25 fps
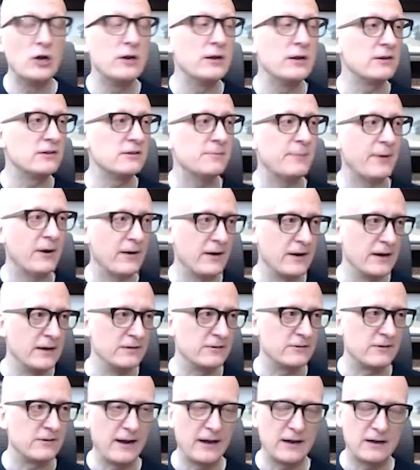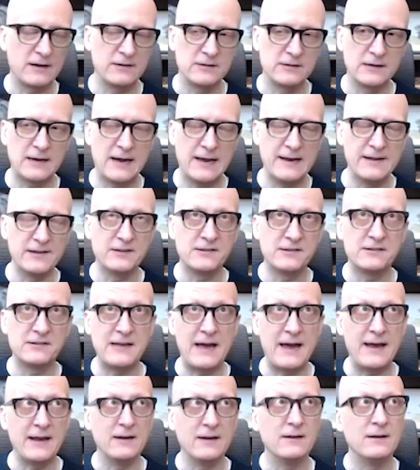experience, right? Because it kind of
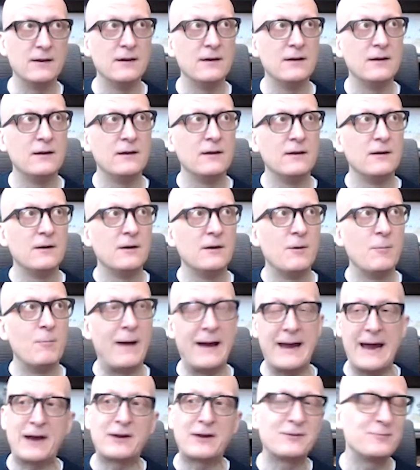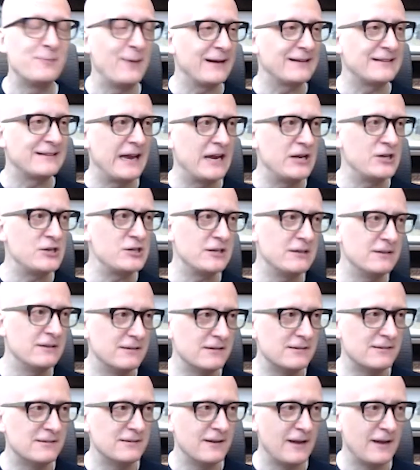set my expectations.